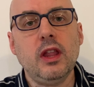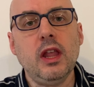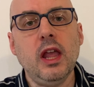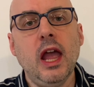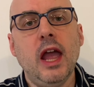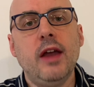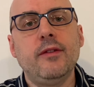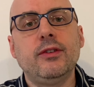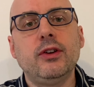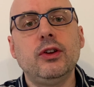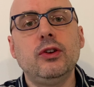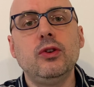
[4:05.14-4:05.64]

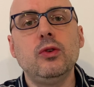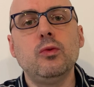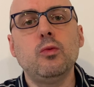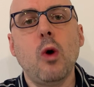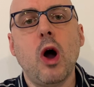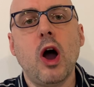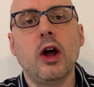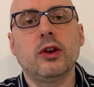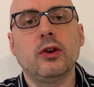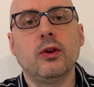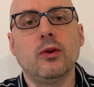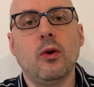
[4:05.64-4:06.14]
If you do
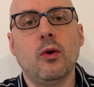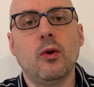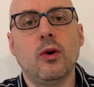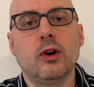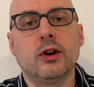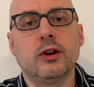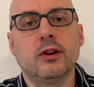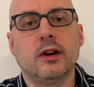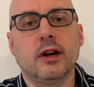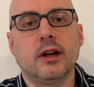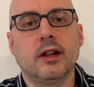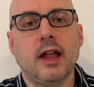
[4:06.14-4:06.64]
want to
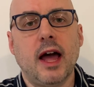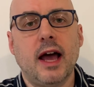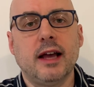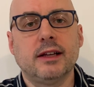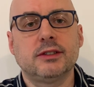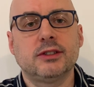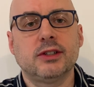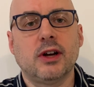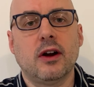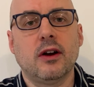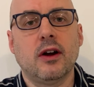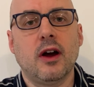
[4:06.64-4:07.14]
order a
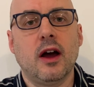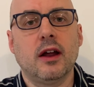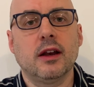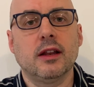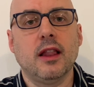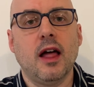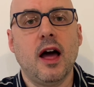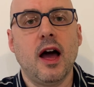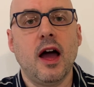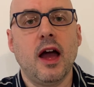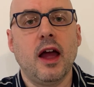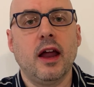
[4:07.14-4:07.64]
glass jar
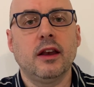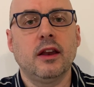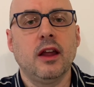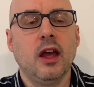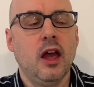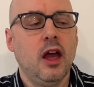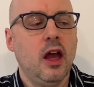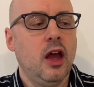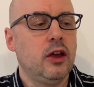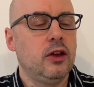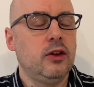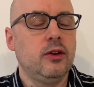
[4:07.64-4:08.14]
online,
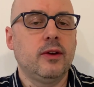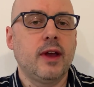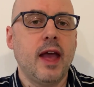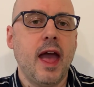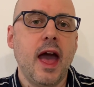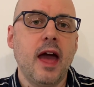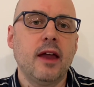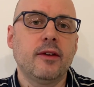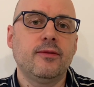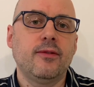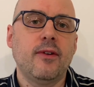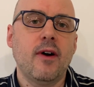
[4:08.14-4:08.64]
you
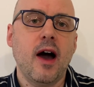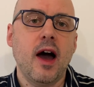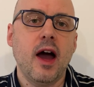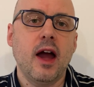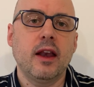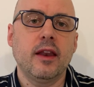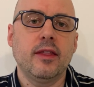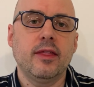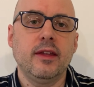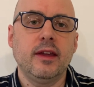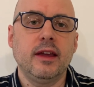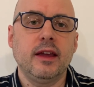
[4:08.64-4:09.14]
can
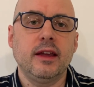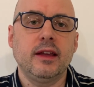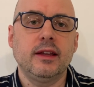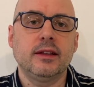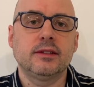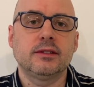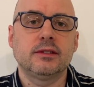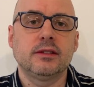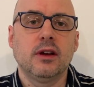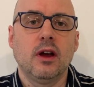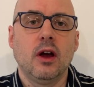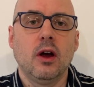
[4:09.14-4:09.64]
find
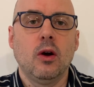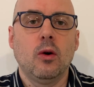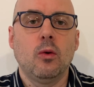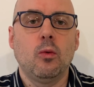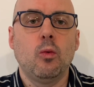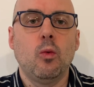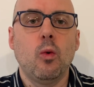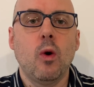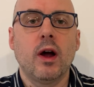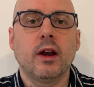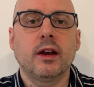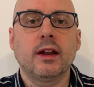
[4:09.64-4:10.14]
these
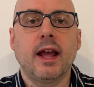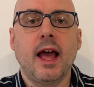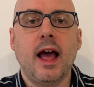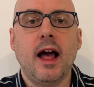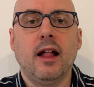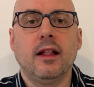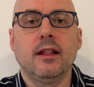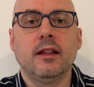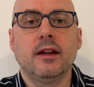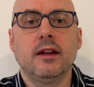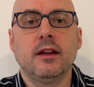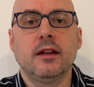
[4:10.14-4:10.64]
1
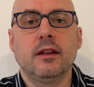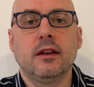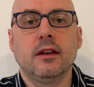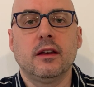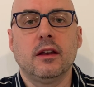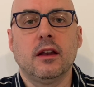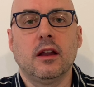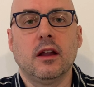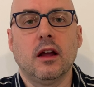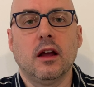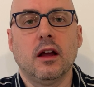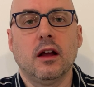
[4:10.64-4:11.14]

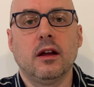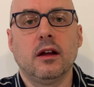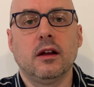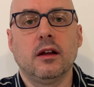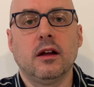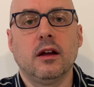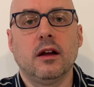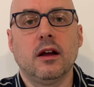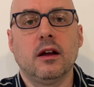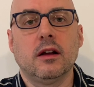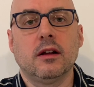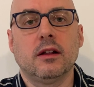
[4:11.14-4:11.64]
gallon
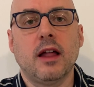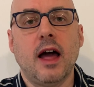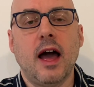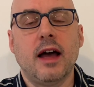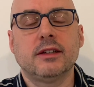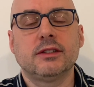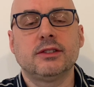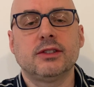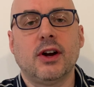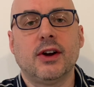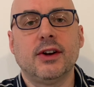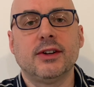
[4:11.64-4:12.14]

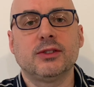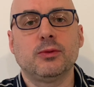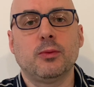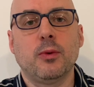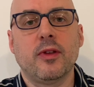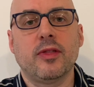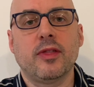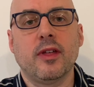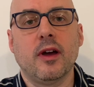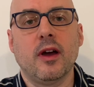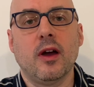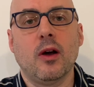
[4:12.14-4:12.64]
glass jars
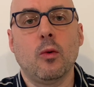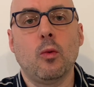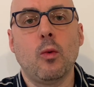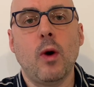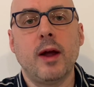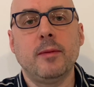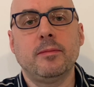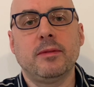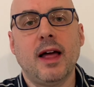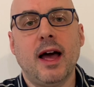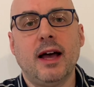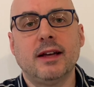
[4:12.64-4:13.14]
with a
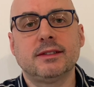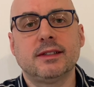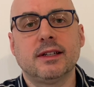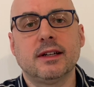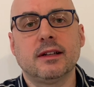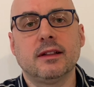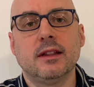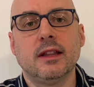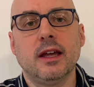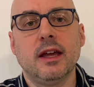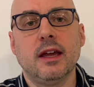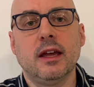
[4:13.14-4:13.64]
white
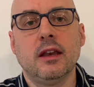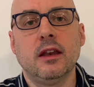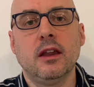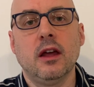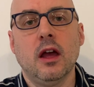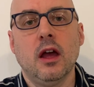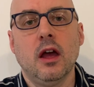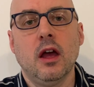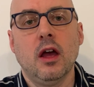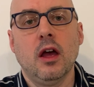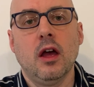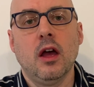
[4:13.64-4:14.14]
plastic lid.
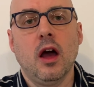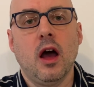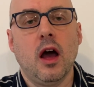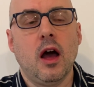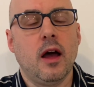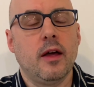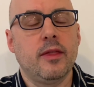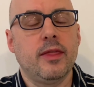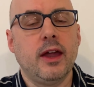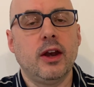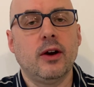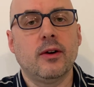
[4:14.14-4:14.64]

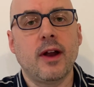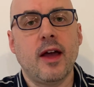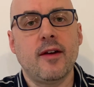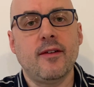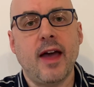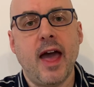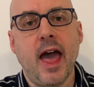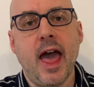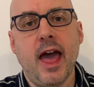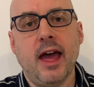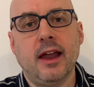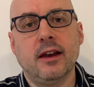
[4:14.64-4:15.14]
They don't have
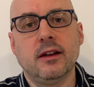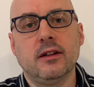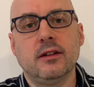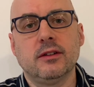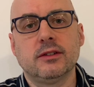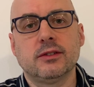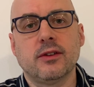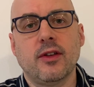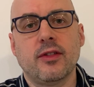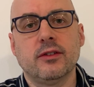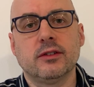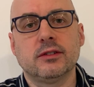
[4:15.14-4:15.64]
a handle,
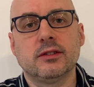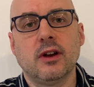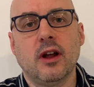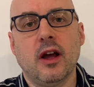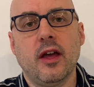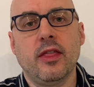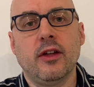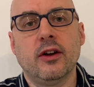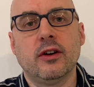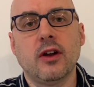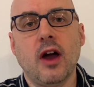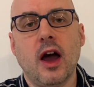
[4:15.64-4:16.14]
so
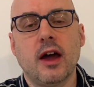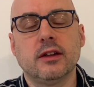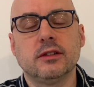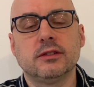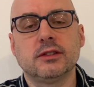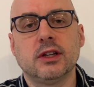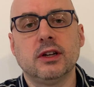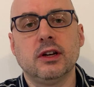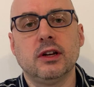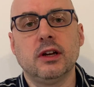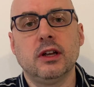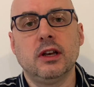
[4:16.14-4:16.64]
they're not as
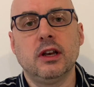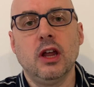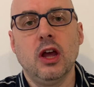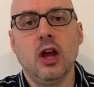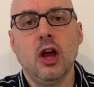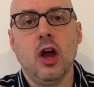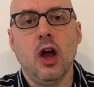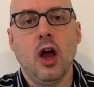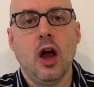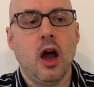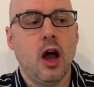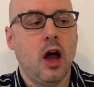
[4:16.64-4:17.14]
good.
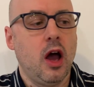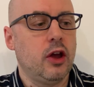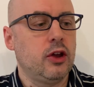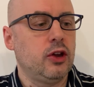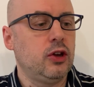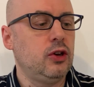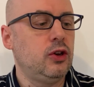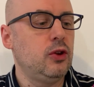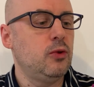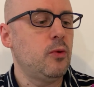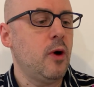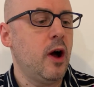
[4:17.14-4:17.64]

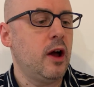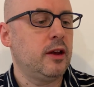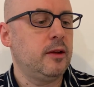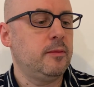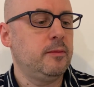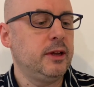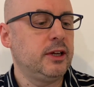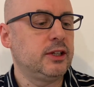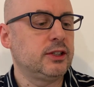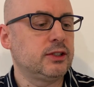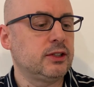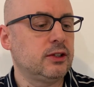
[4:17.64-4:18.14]
You do want to
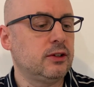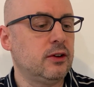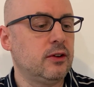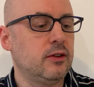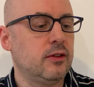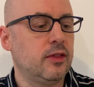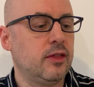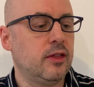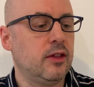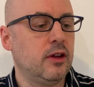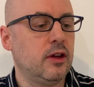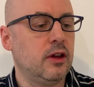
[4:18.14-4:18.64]
be
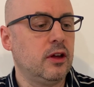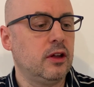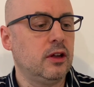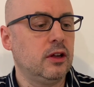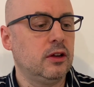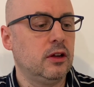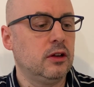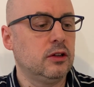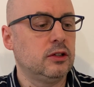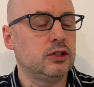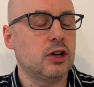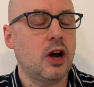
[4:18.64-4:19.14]
sure
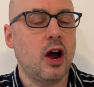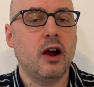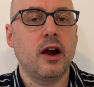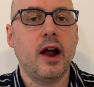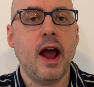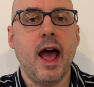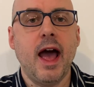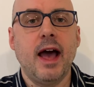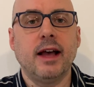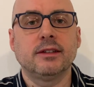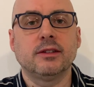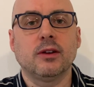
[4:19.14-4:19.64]
the jar
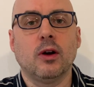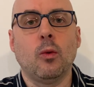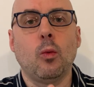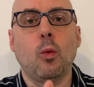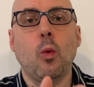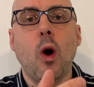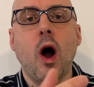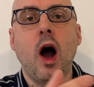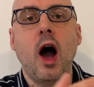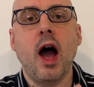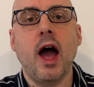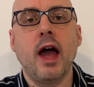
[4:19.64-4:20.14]
has a
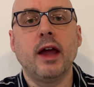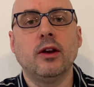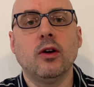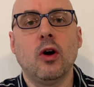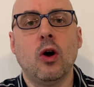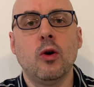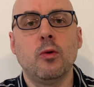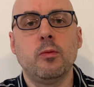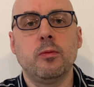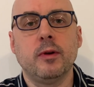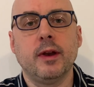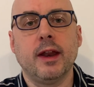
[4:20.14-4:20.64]
wide
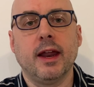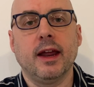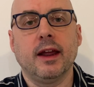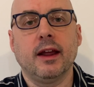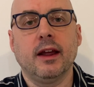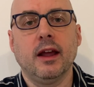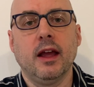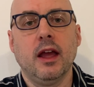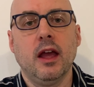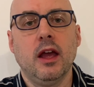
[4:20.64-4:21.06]
opening.